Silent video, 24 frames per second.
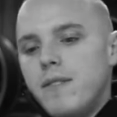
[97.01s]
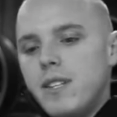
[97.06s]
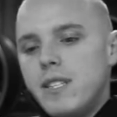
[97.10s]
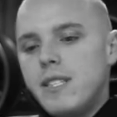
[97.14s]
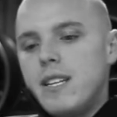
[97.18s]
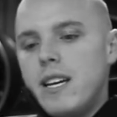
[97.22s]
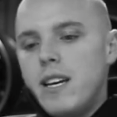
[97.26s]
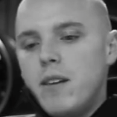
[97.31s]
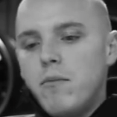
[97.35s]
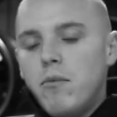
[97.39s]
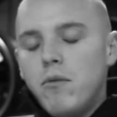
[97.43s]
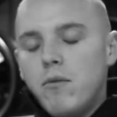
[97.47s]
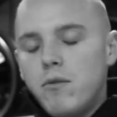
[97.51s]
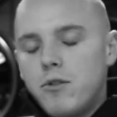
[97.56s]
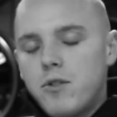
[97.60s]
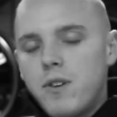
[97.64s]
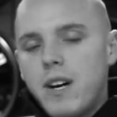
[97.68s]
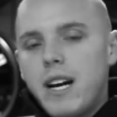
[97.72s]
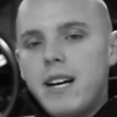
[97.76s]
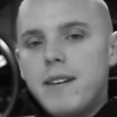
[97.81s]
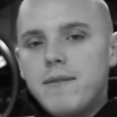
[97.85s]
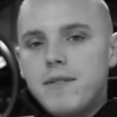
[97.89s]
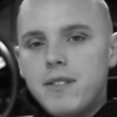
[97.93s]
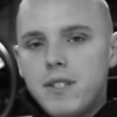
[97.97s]
of the table
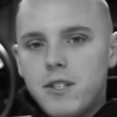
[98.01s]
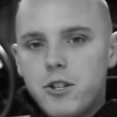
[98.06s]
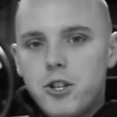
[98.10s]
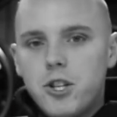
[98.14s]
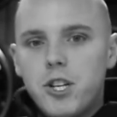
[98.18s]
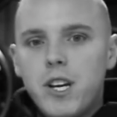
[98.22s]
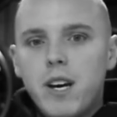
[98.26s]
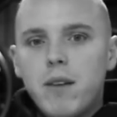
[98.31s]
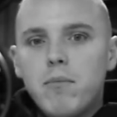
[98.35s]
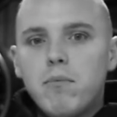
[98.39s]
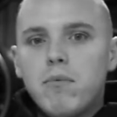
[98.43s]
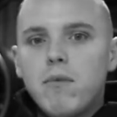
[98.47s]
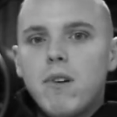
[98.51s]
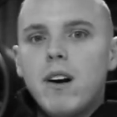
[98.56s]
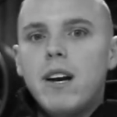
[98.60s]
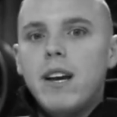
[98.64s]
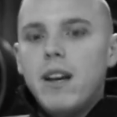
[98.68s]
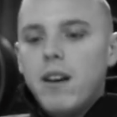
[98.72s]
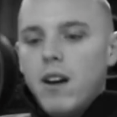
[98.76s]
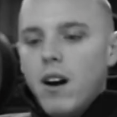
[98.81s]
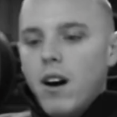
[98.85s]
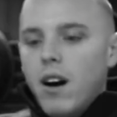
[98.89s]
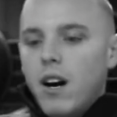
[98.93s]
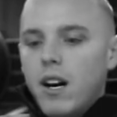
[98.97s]
drives the ship,
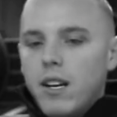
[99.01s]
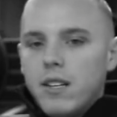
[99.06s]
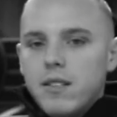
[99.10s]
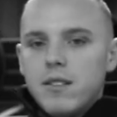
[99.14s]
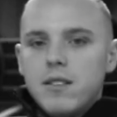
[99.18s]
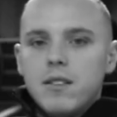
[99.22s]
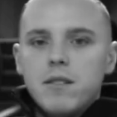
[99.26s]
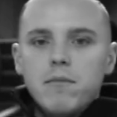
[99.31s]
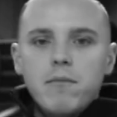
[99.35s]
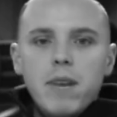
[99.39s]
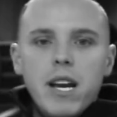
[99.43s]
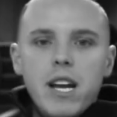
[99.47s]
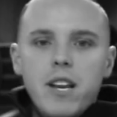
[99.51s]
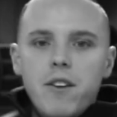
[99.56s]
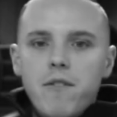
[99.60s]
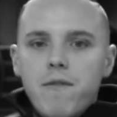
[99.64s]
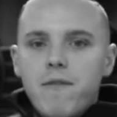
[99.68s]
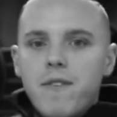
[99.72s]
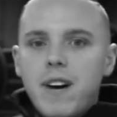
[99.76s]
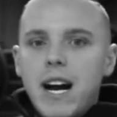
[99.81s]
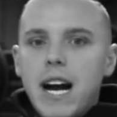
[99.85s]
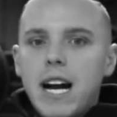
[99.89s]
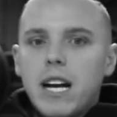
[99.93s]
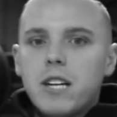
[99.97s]
right? Us, the
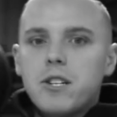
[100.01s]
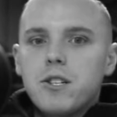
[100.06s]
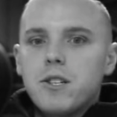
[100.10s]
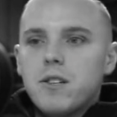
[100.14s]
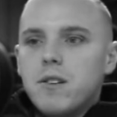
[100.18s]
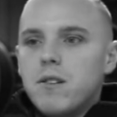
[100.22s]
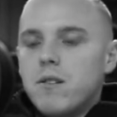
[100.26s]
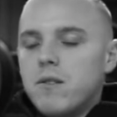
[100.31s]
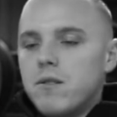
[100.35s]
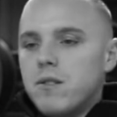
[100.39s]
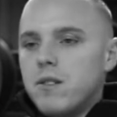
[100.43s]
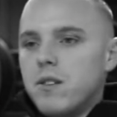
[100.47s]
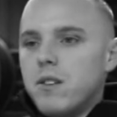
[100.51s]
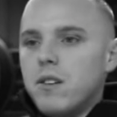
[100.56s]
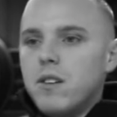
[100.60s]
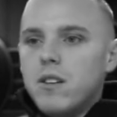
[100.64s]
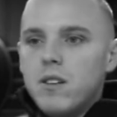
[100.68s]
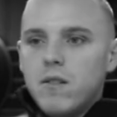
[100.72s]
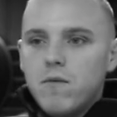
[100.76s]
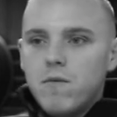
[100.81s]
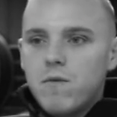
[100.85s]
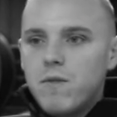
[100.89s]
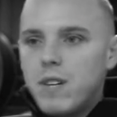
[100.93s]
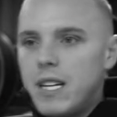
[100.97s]
manufacturers,
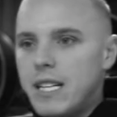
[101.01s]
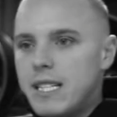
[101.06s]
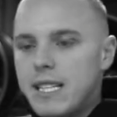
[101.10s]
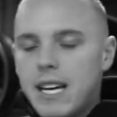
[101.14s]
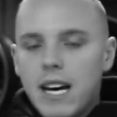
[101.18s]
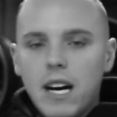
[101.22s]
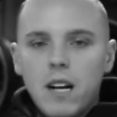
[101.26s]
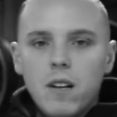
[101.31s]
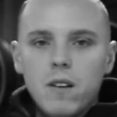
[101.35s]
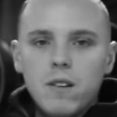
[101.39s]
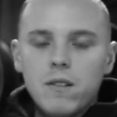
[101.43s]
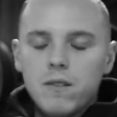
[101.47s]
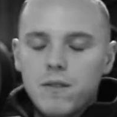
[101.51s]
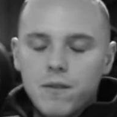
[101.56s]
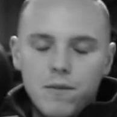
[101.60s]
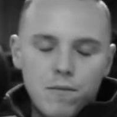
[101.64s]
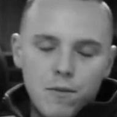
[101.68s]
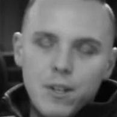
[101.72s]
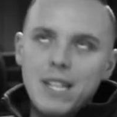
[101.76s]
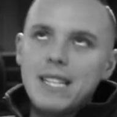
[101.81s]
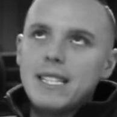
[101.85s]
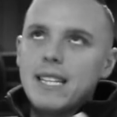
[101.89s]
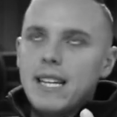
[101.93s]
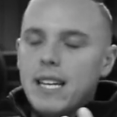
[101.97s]
the
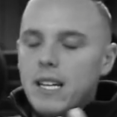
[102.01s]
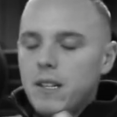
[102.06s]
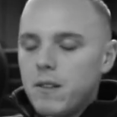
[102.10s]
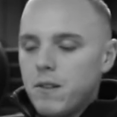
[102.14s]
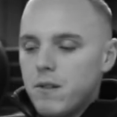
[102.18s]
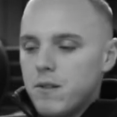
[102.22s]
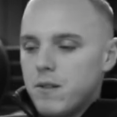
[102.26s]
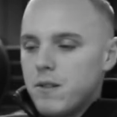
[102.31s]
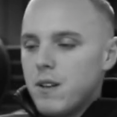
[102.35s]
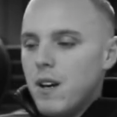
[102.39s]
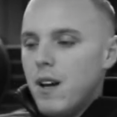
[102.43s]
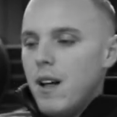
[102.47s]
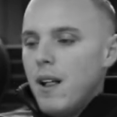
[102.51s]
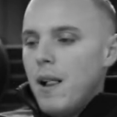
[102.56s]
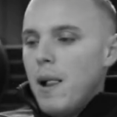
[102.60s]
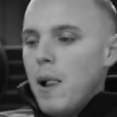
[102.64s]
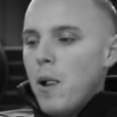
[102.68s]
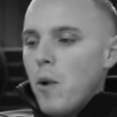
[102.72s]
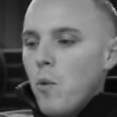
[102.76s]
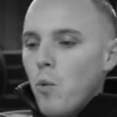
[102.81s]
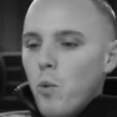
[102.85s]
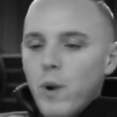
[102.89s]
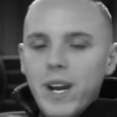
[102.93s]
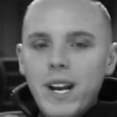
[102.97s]
retailers.
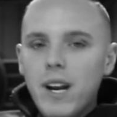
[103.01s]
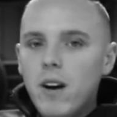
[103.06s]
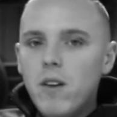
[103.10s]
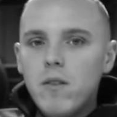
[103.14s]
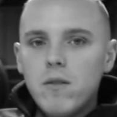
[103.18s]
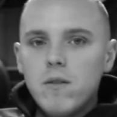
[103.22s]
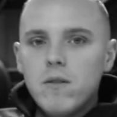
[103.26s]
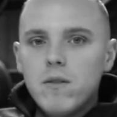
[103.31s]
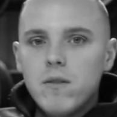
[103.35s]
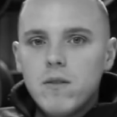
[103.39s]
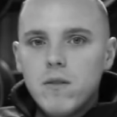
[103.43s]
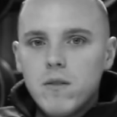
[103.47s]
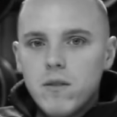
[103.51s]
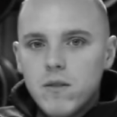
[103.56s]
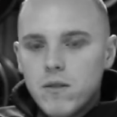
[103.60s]
We don't